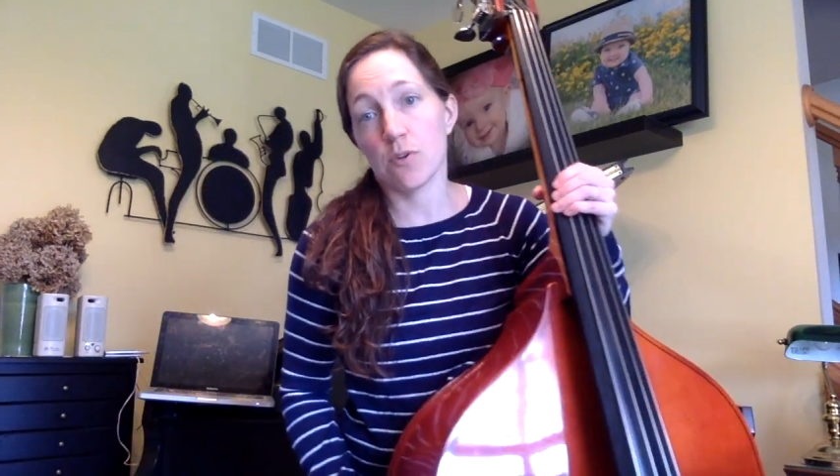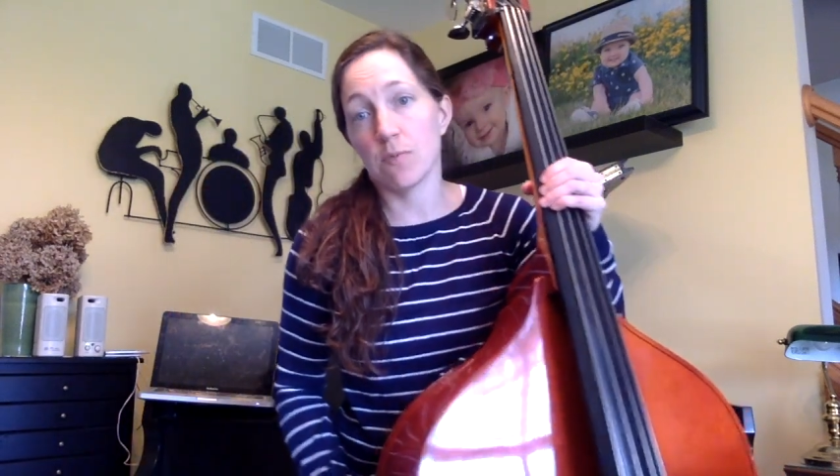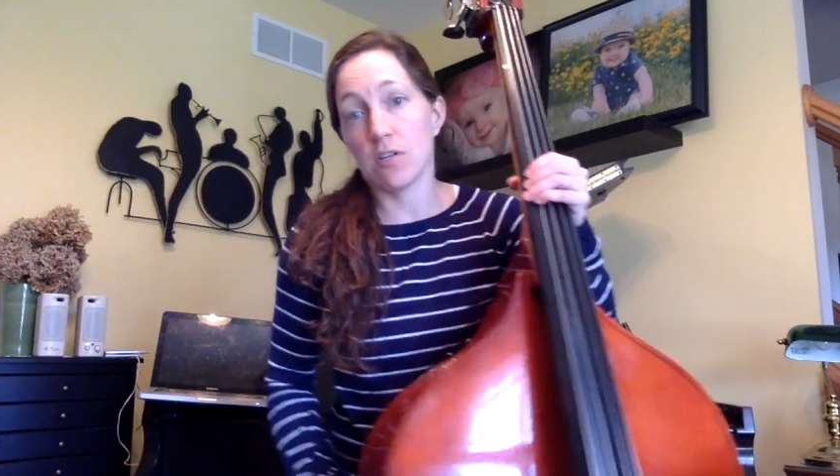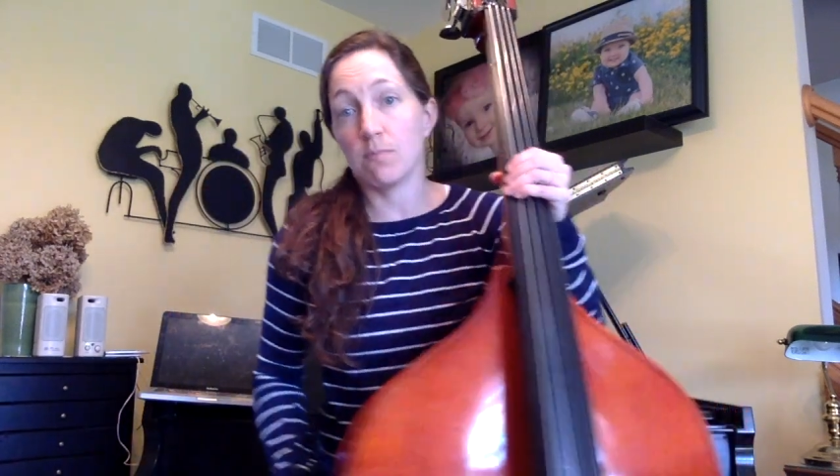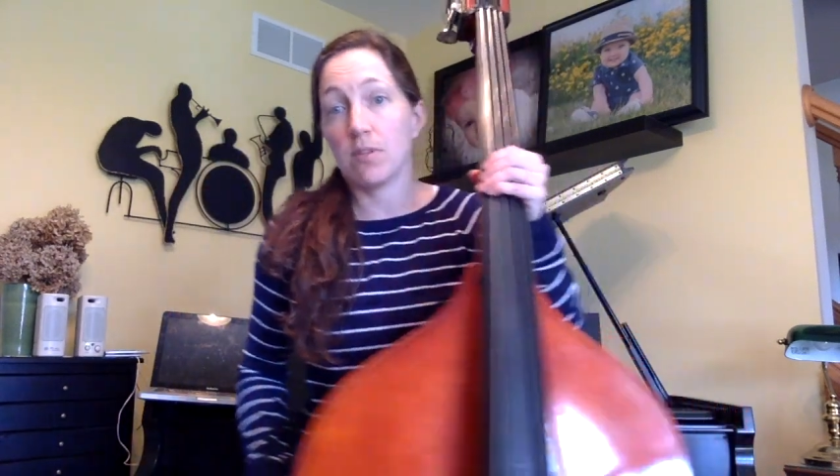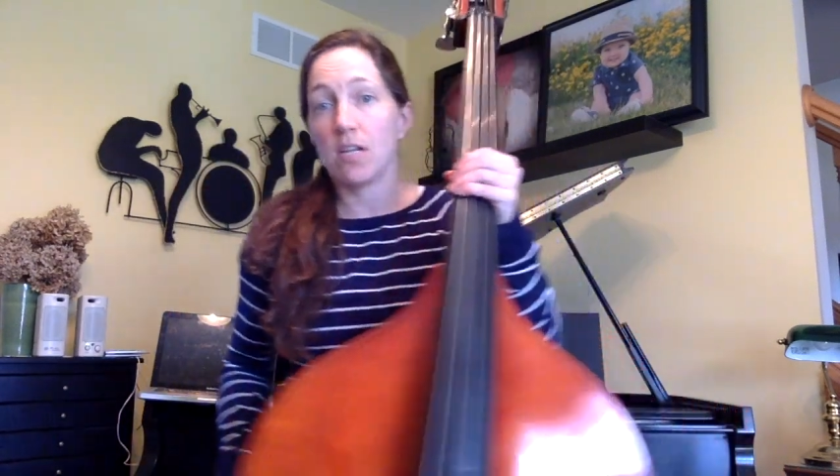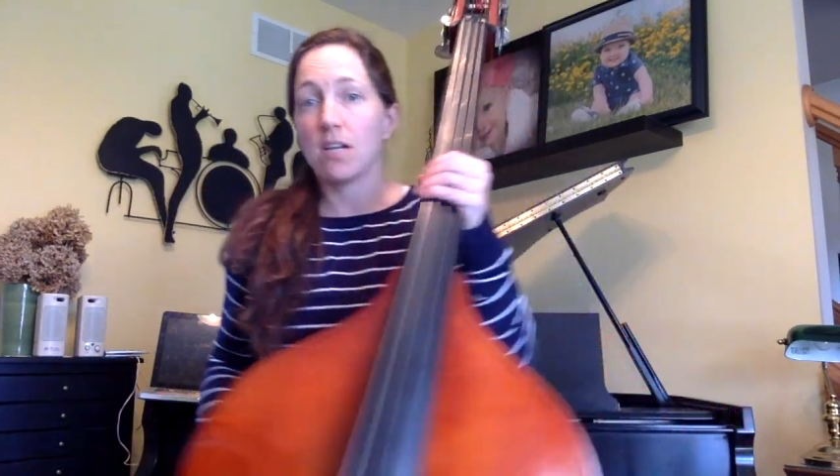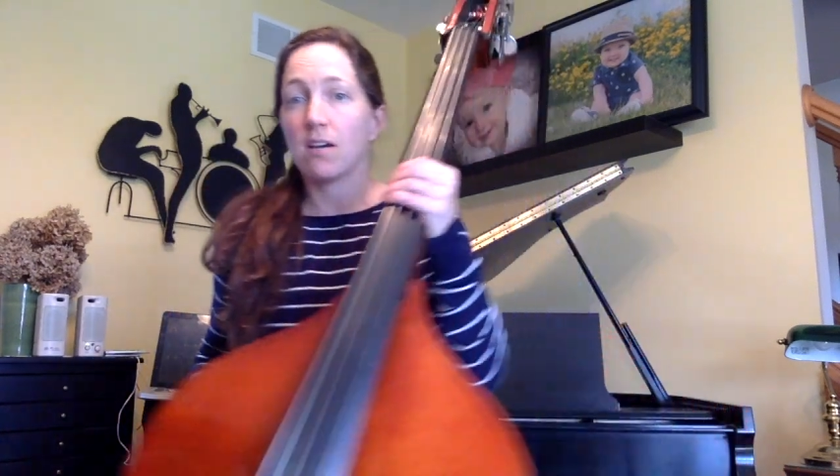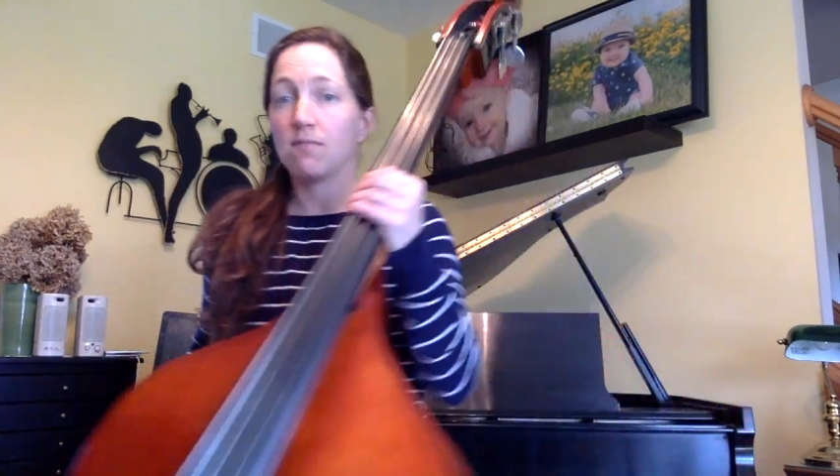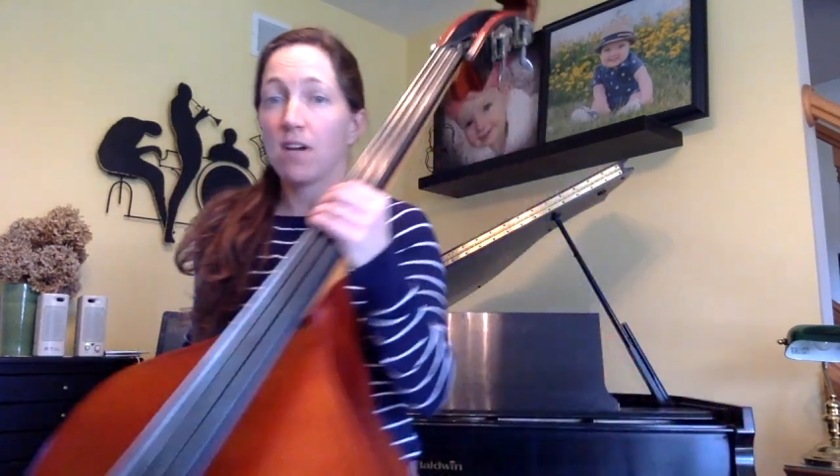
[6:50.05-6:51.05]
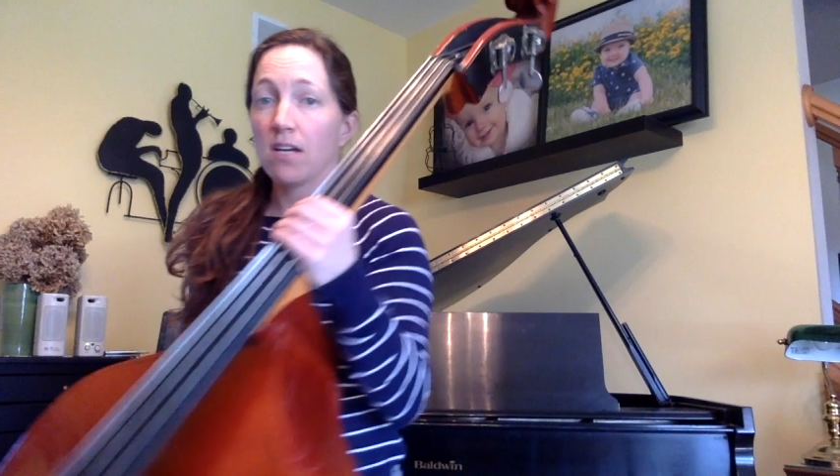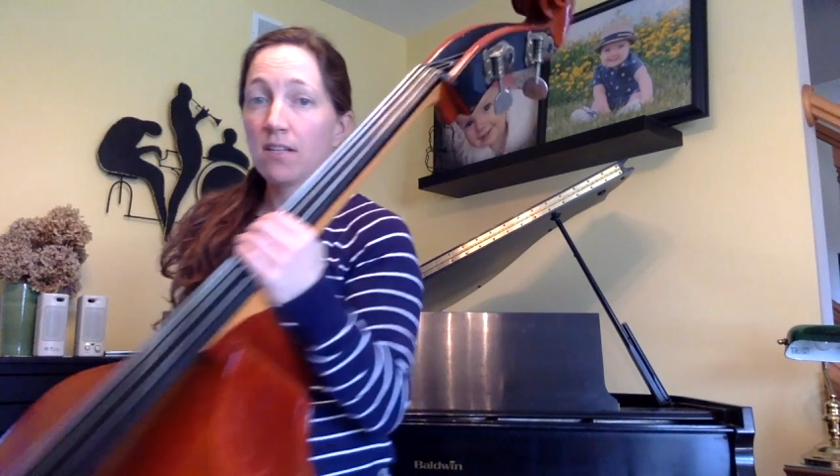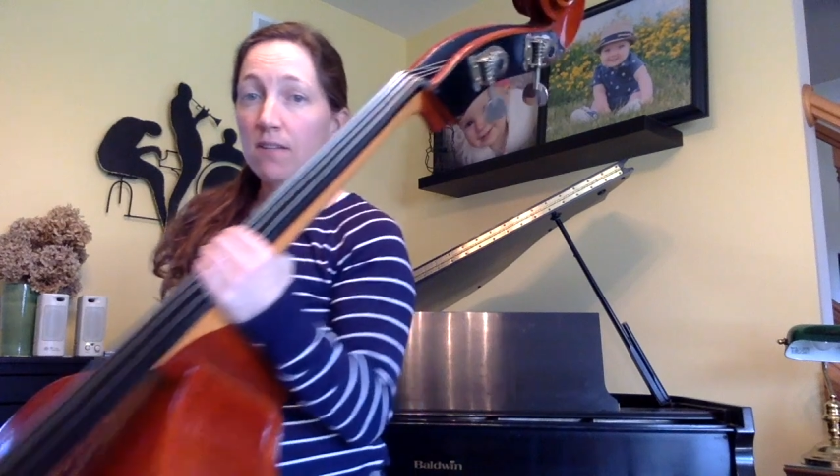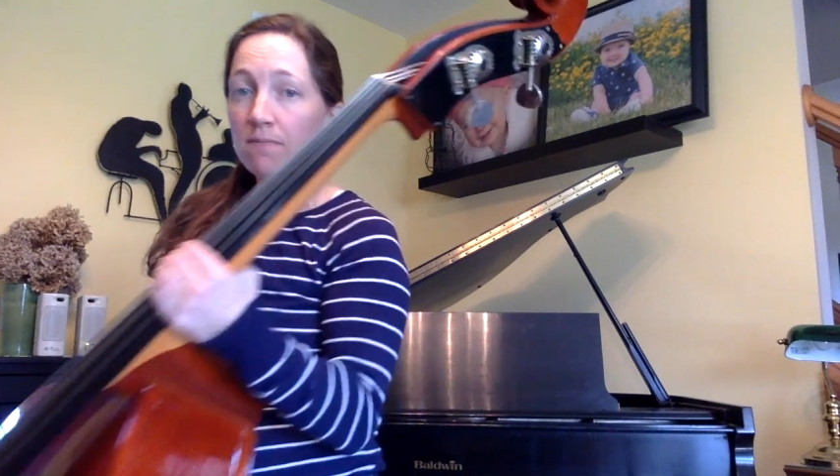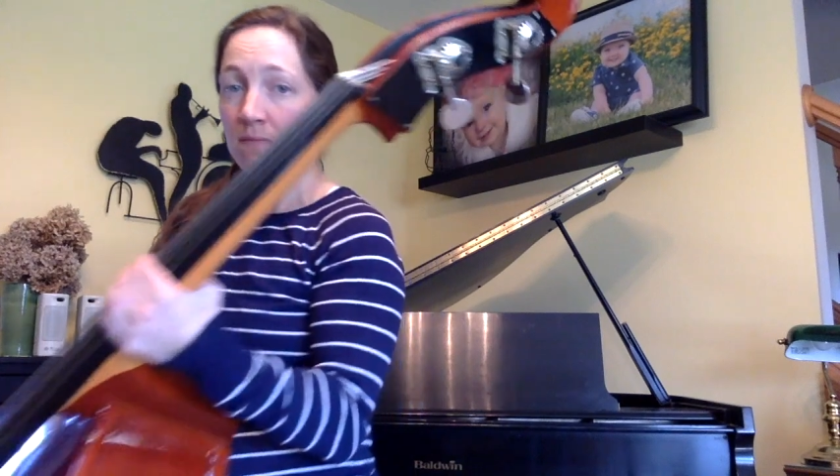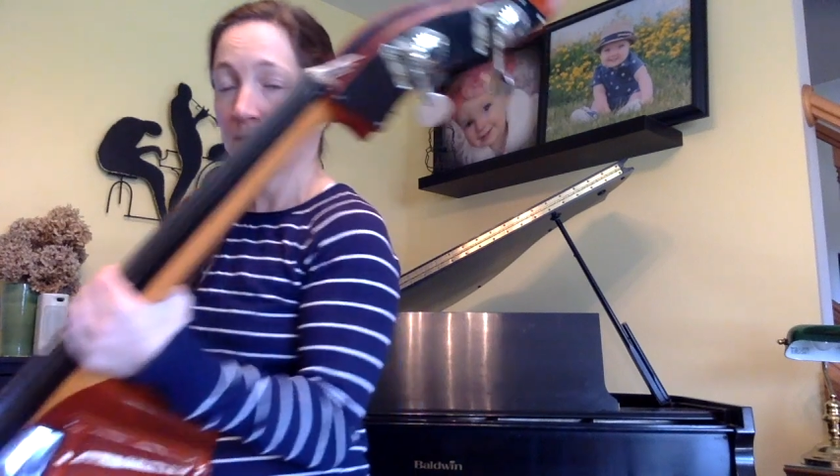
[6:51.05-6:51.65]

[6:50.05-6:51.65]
I'm going to play it on violin